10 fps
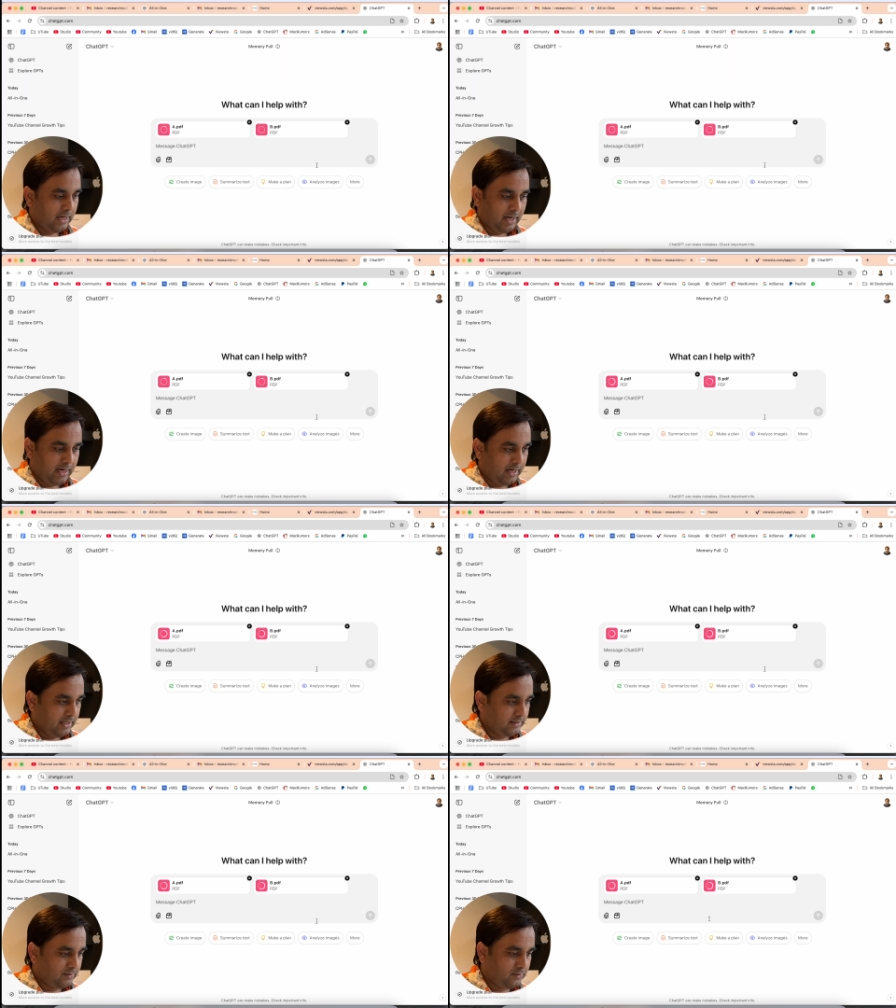
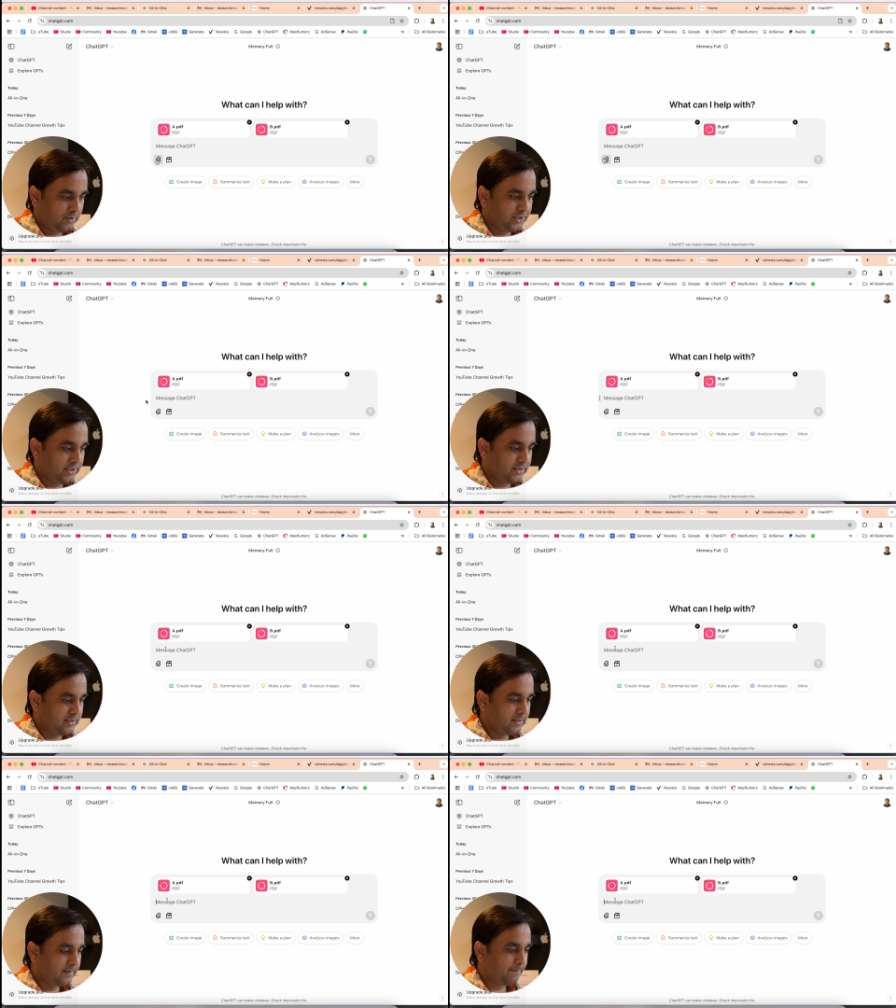and look at this,
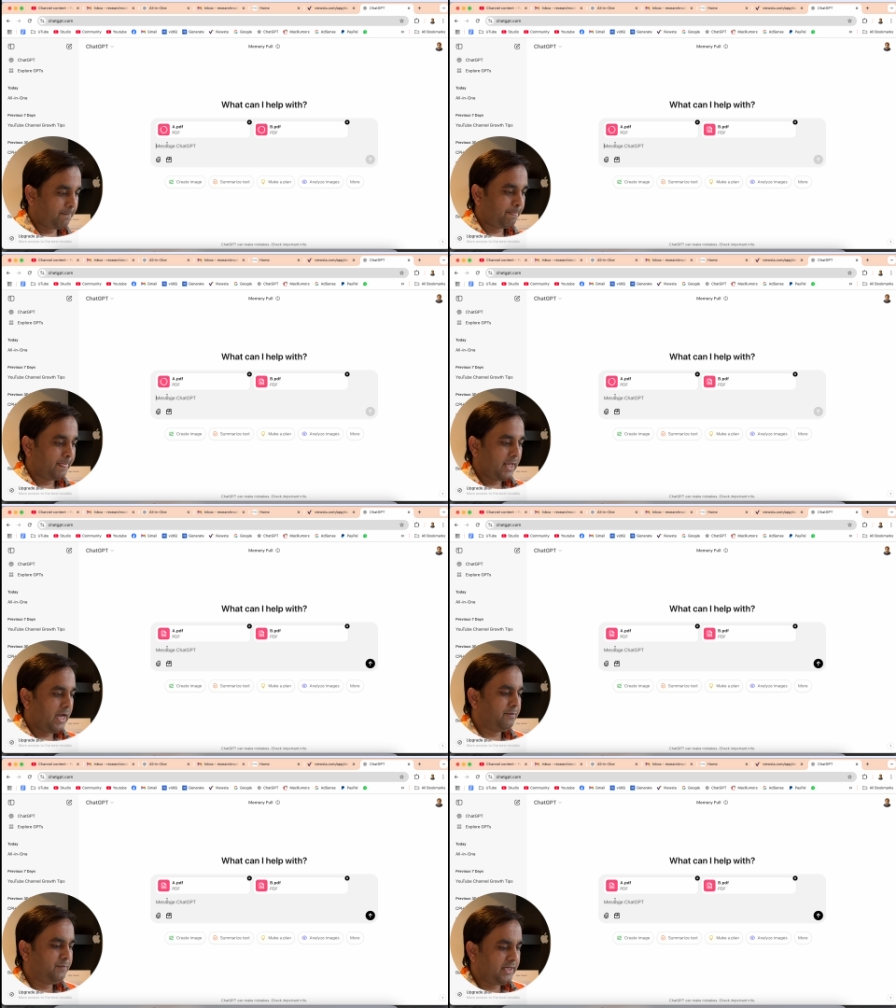
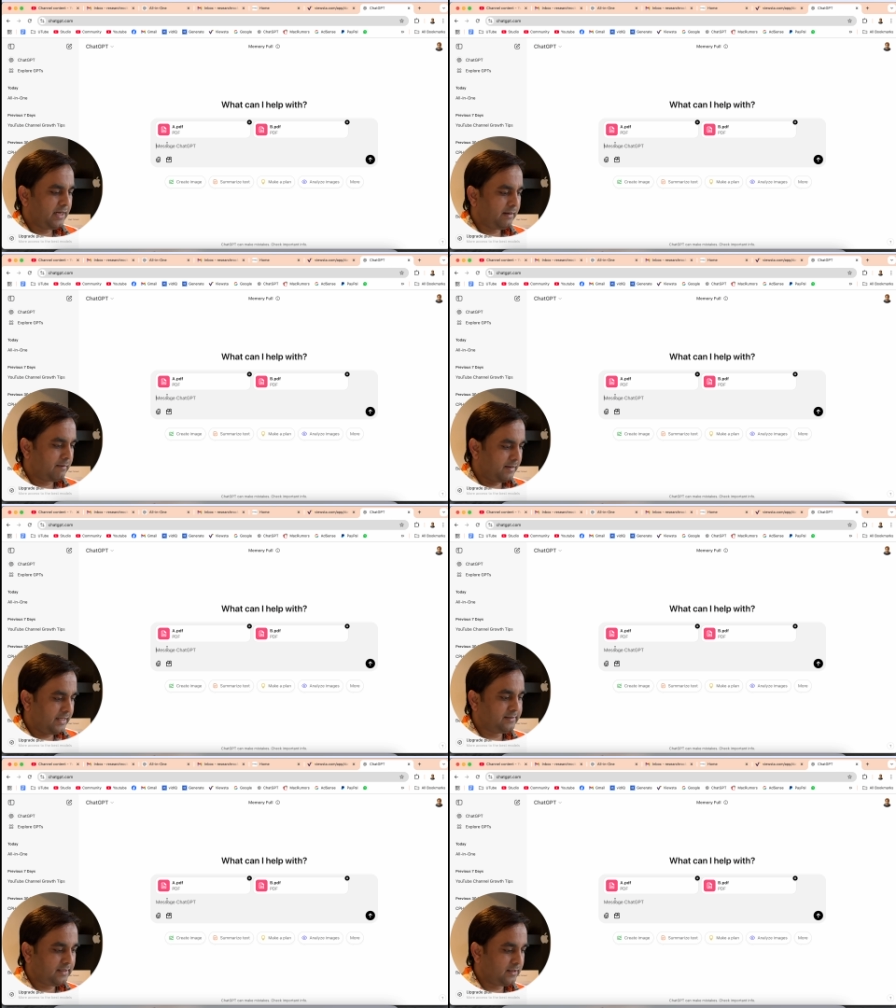and we can
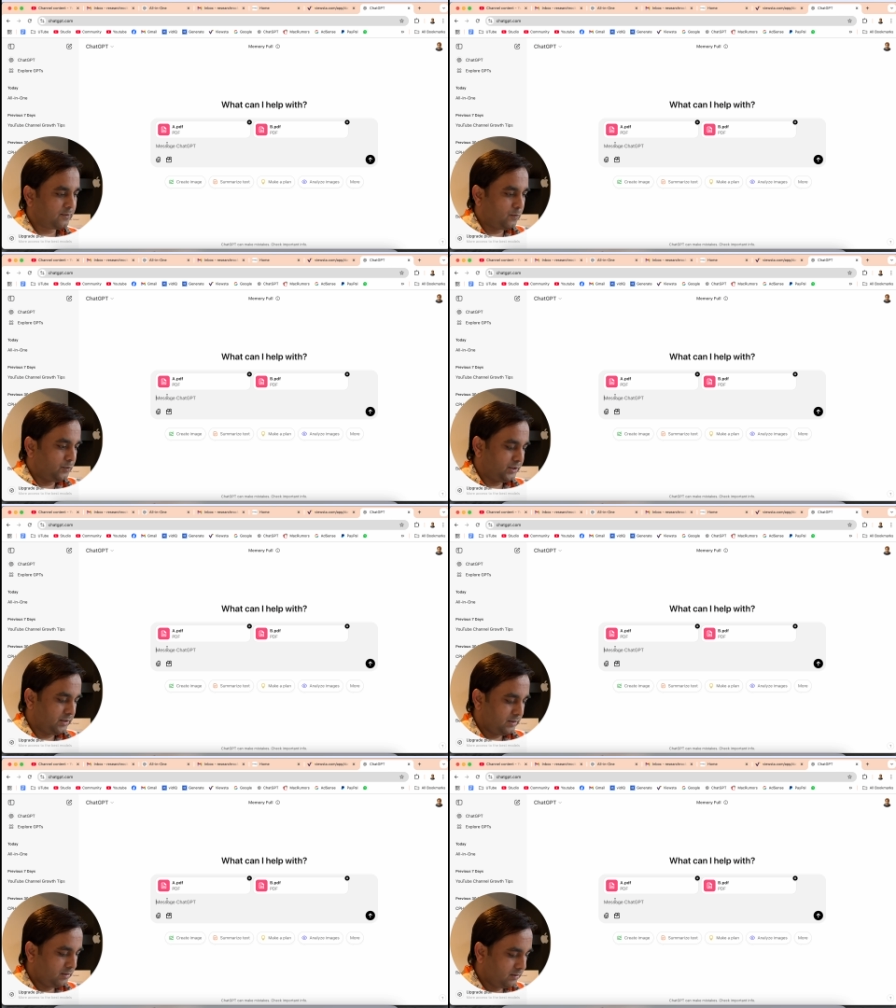raise here
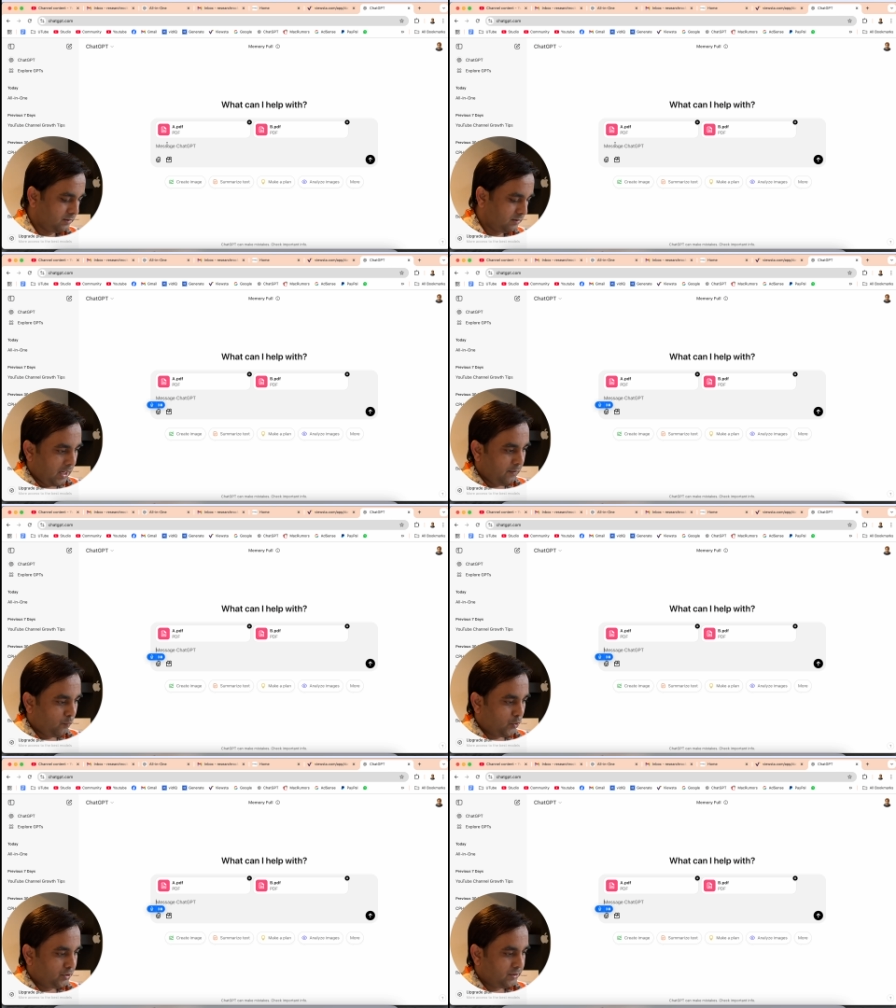question, I
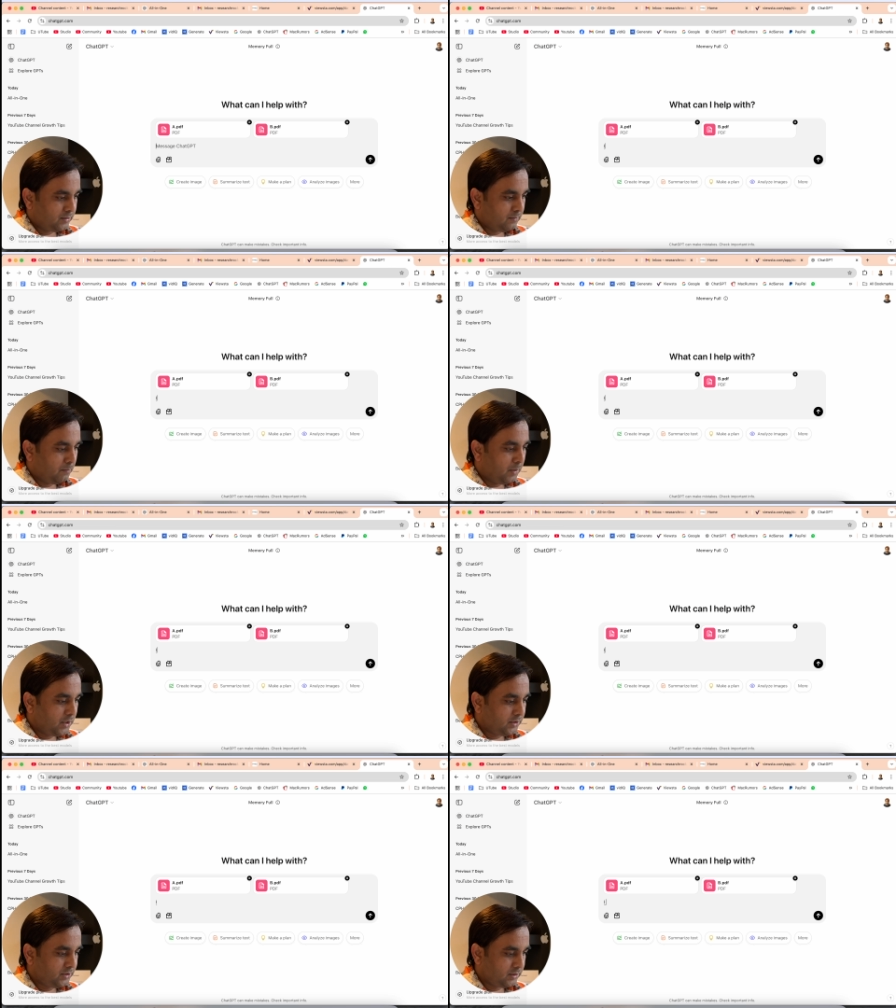want
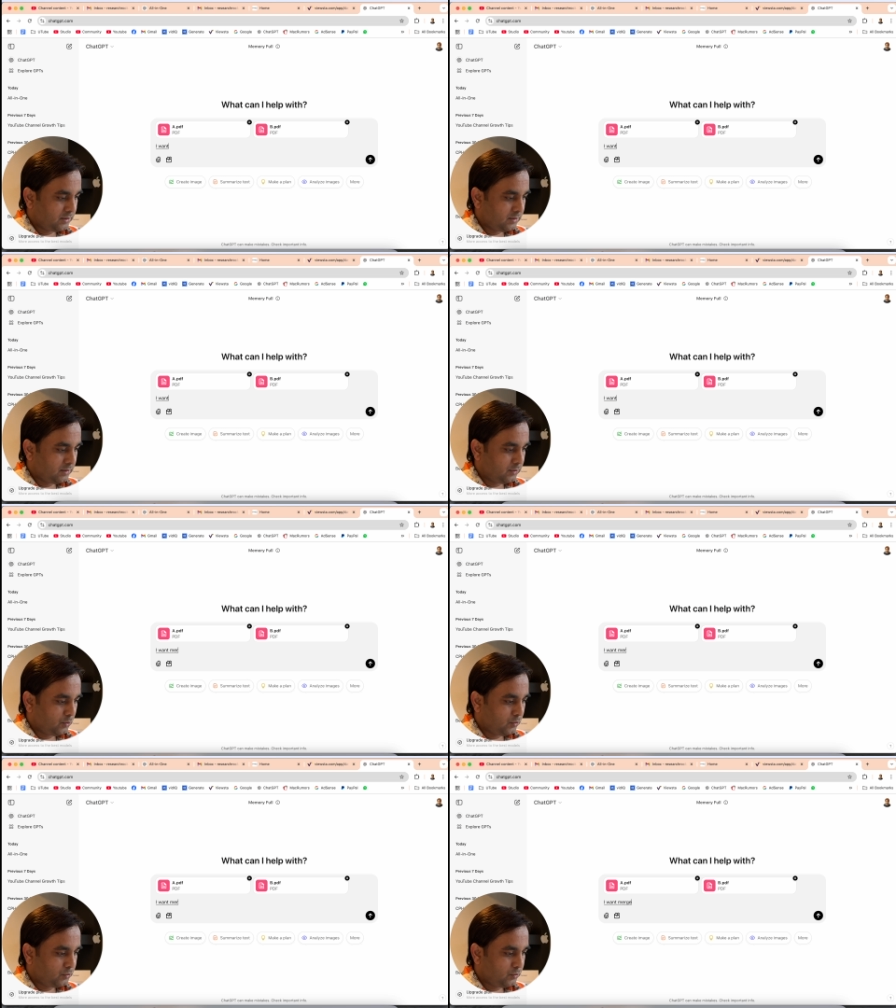merge
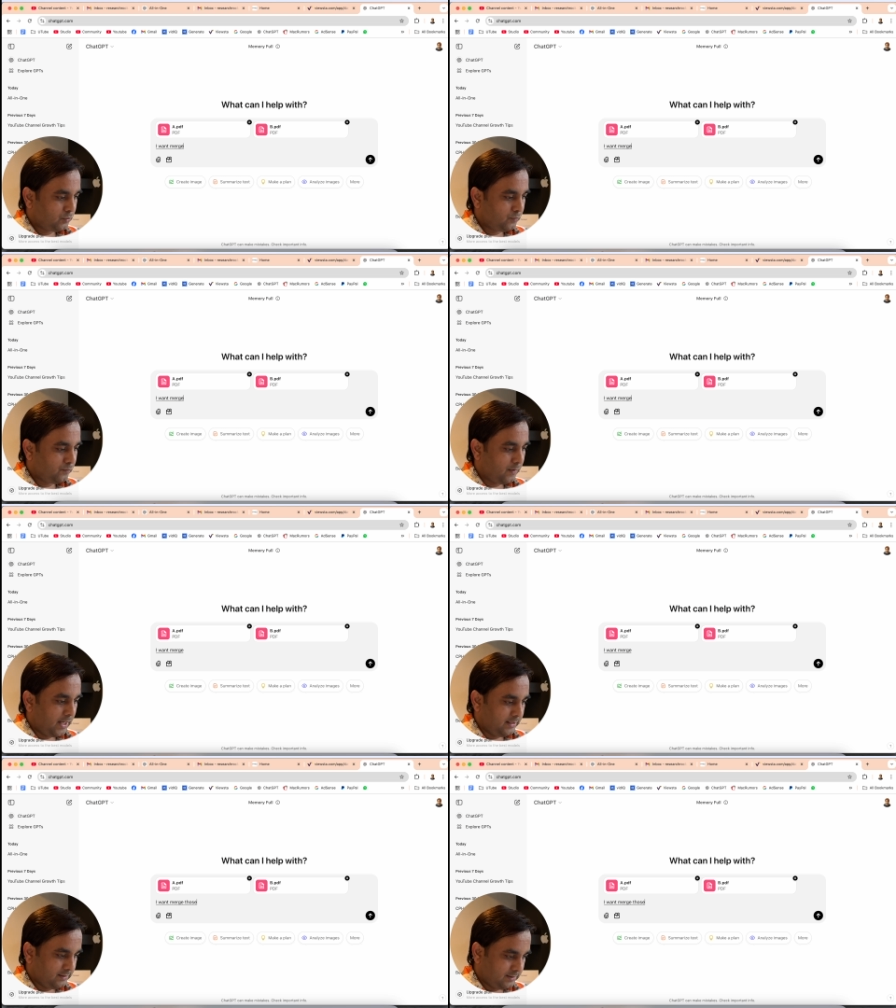those two
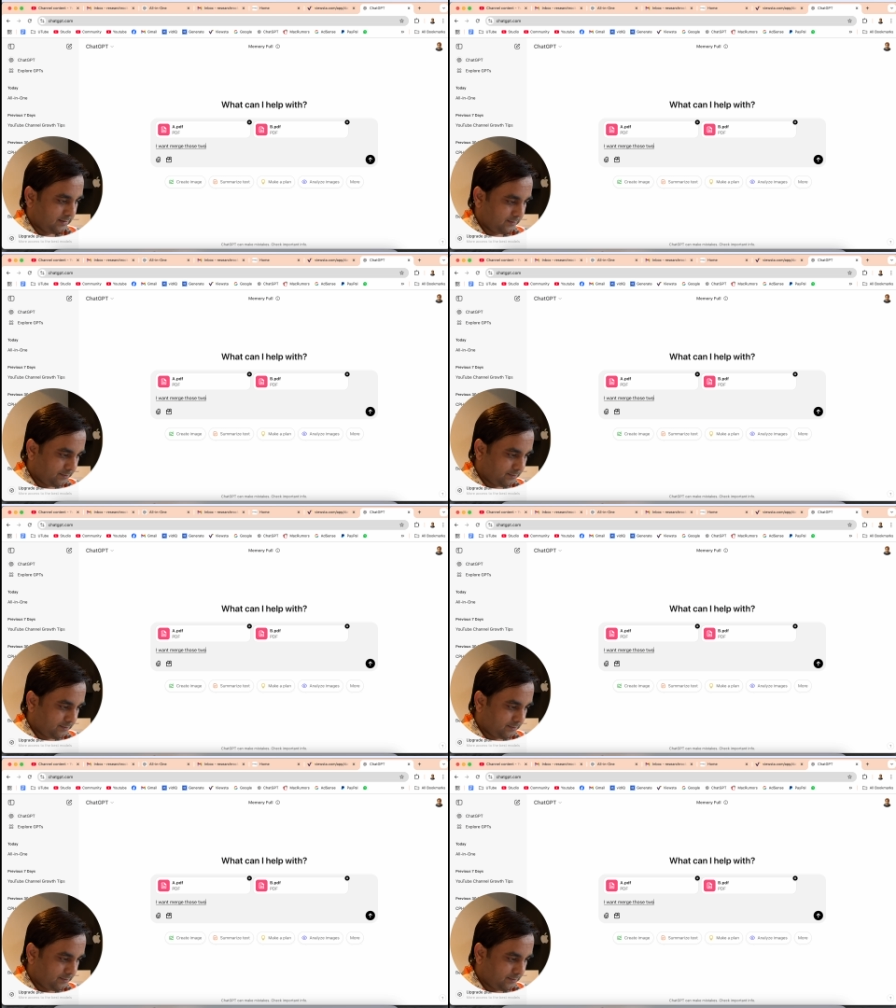files,